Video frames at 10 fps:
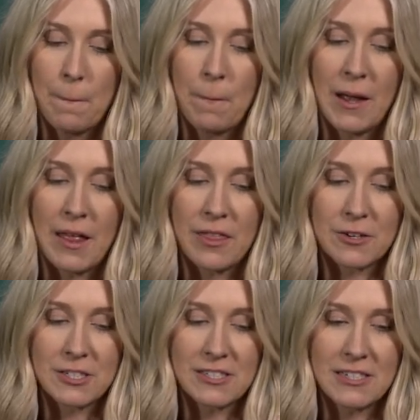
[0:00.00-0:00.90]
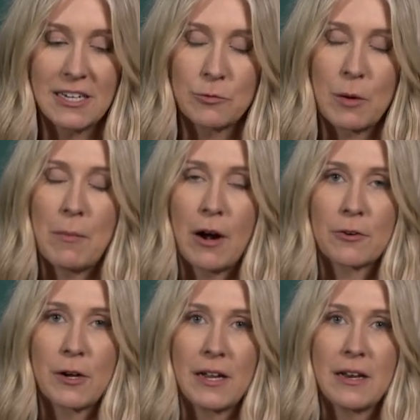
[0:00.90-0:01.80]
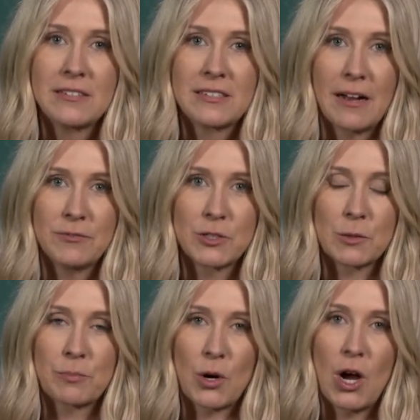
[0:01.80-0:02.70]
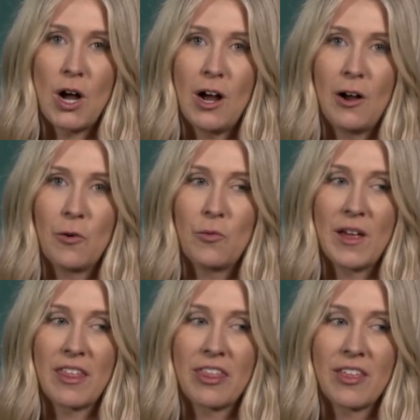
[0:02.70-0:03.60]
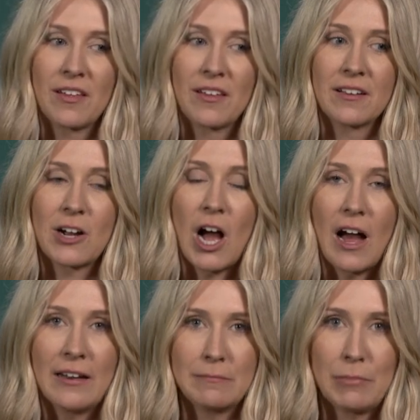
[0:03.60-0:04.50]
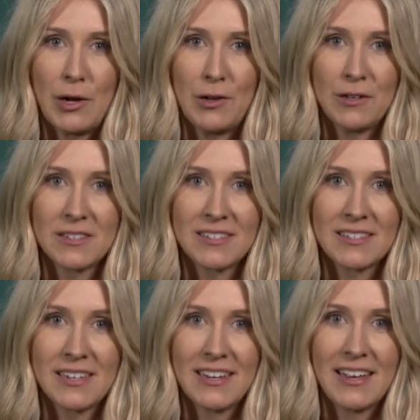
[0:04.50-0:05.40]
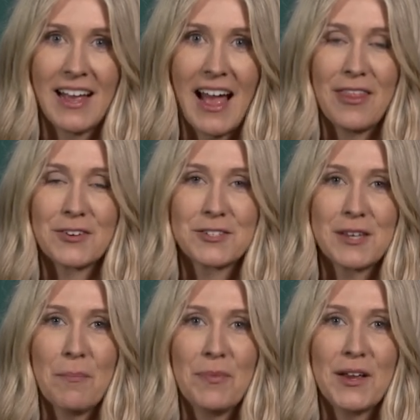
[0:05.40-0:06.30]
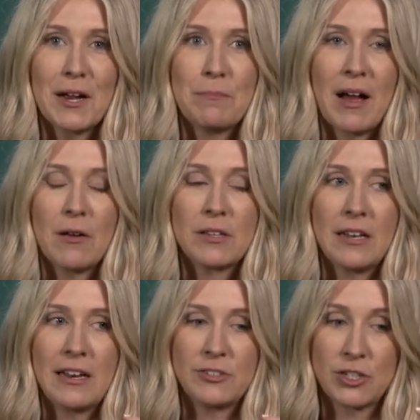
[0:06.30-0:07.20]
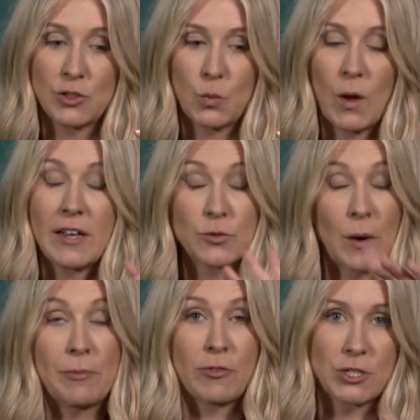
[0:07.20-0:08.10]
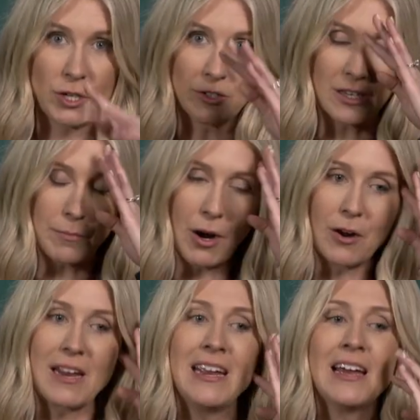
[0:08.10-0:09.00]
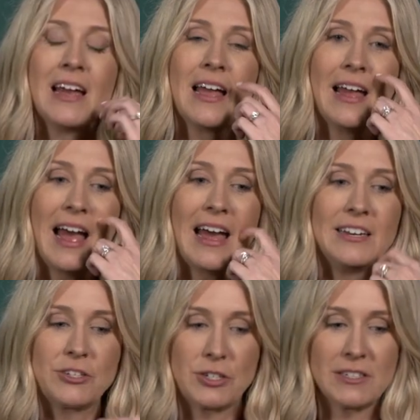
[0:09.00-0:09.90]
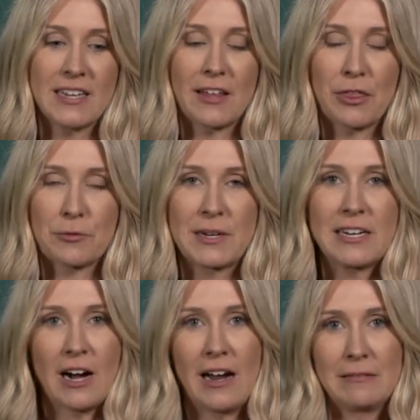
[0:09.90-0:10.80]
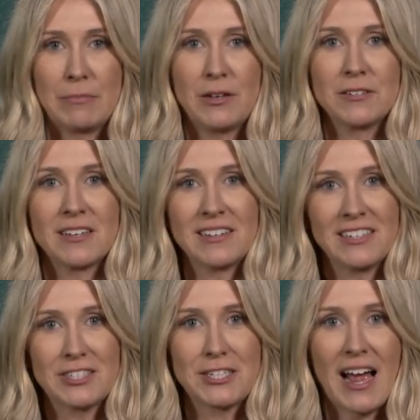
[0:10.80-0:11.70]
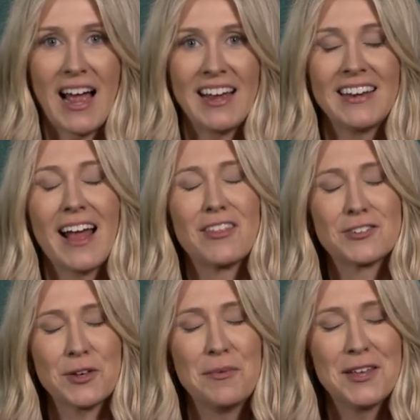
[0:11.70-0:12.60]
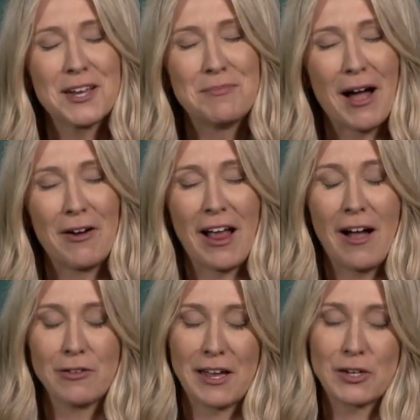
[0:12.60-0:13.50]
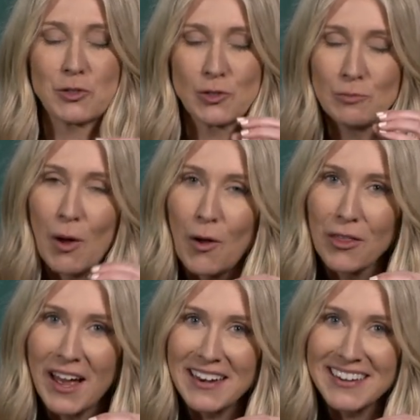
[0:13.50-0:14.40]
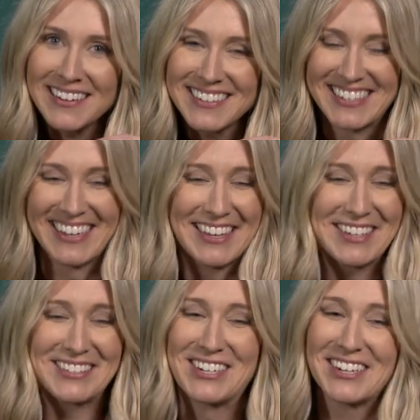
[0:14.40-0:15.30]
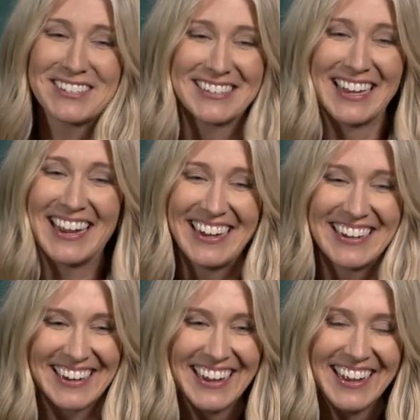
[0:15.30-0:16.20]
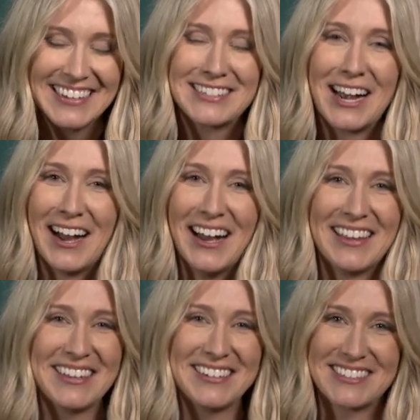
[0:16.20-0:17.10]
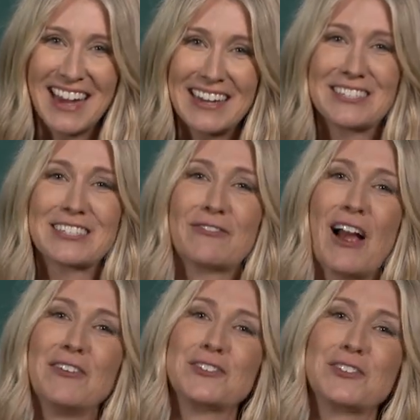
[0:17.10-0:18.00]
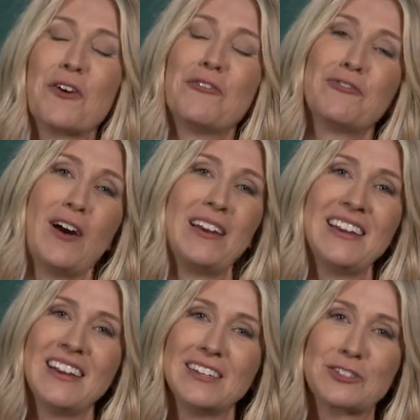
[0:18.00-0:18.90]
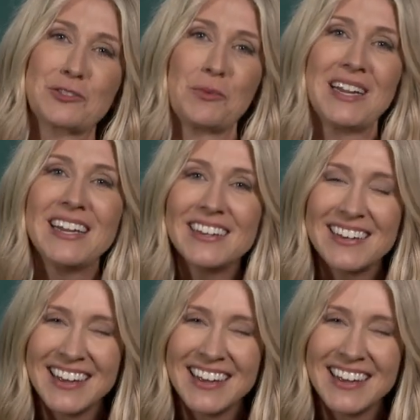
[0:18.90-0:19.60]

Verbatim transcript: But there's a scene where Margaret stuffs her bra with cotton balls. And there's something about and it's just it's right before she goes to the party and it's just like three cotton balls on each side and there's something about how like small that is It just like I just found so funny and sweet.